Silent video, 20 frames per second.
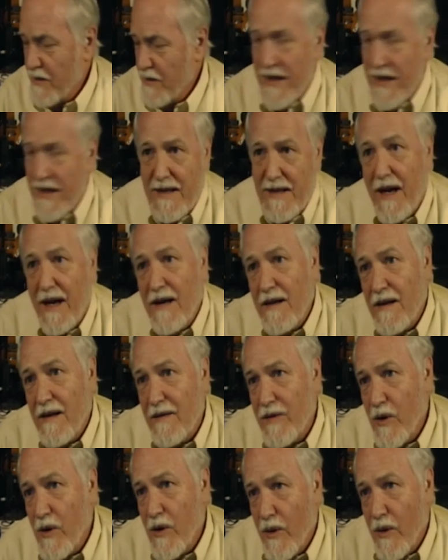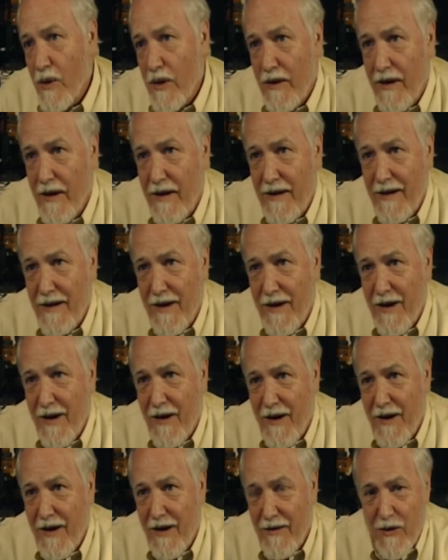title of
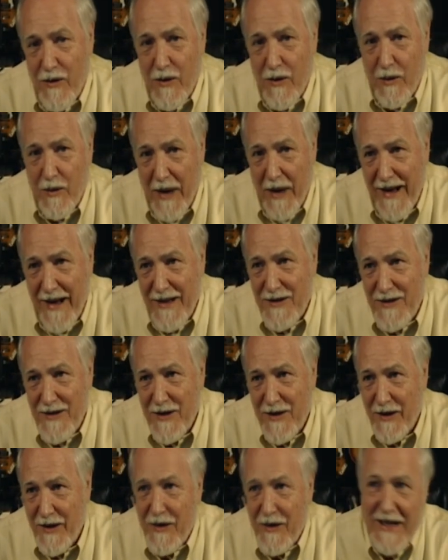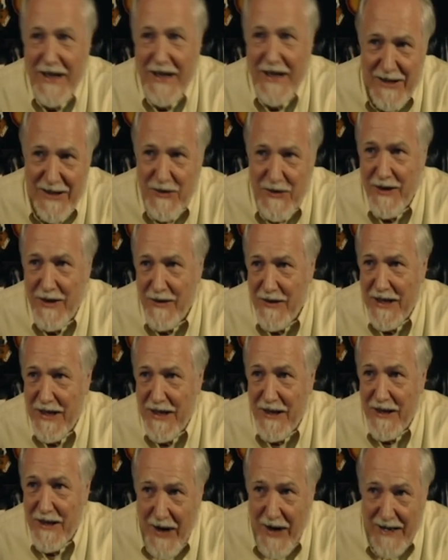your page there. A history of
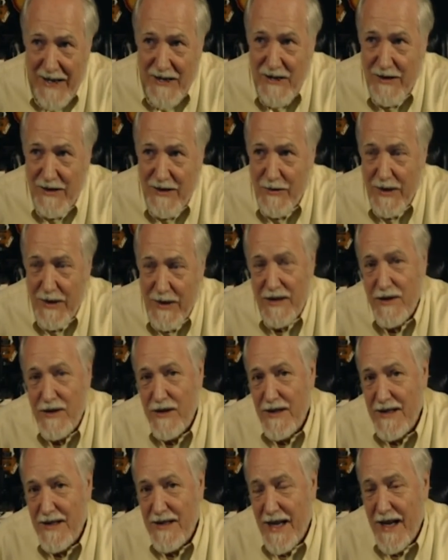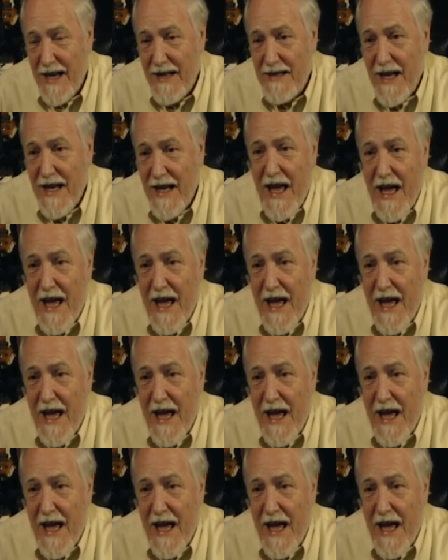the interaction of religion and science,